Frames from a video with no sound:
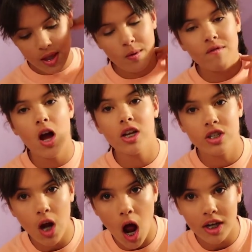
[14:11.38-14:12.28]
then we've
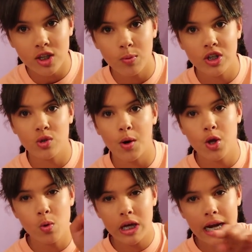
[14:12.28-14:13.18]
got dots, which is where
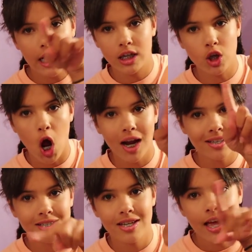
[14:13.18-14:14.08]
you connect
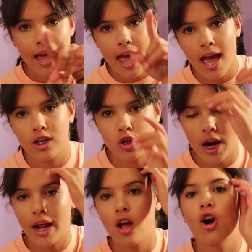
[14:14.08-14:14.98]
dots and
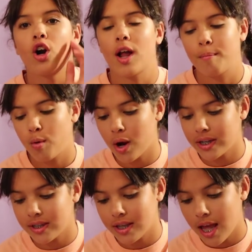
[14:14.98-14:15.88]
try to earn up
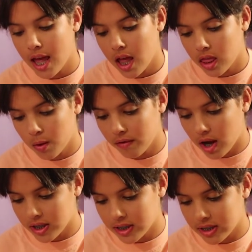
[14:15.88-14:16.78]
points. Then we've
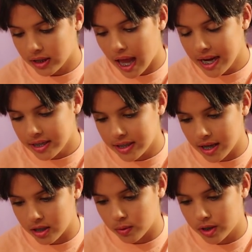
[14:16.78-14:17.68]
got
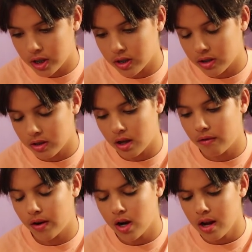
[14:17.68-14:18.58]
slices, which is
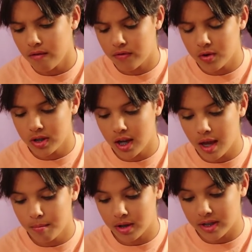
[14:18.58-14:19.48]
a very confusing
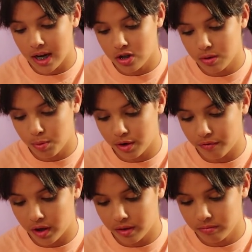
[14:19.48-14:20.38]
game, but it's actually pretty
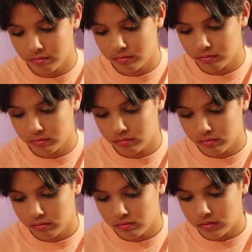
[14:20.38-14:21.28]
fun.
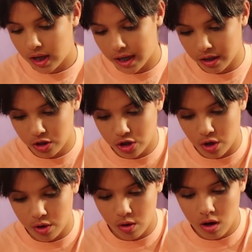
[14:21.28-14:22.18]
I can
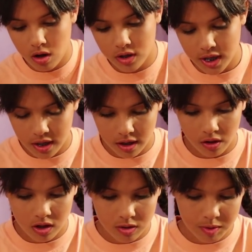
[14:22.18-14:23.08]
show you. Oh, dang it, I
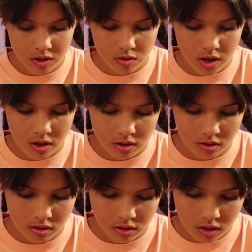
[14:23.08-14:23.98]
lost my streak.
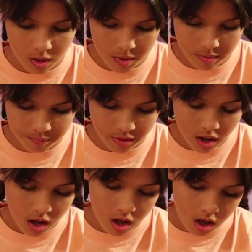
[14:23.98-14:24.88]
Oh well.
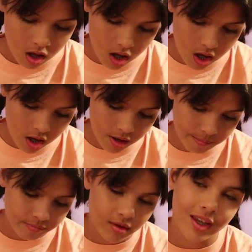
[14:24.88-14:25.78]

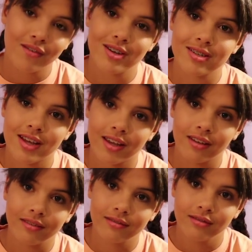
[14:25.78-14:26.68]
Um, give it a second.